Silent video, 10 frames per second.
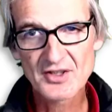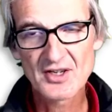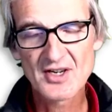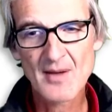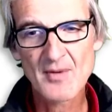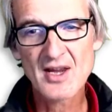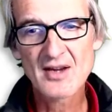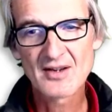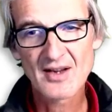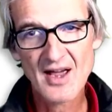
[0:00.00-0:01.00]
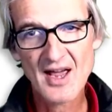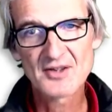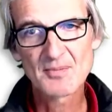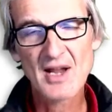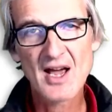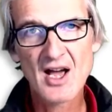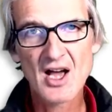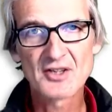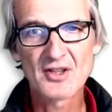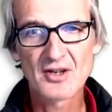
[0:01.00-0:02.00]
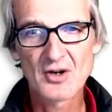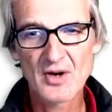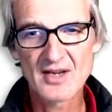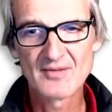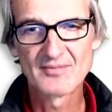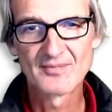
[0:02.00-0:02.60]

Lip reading: the dummy and play a heart to the Queen,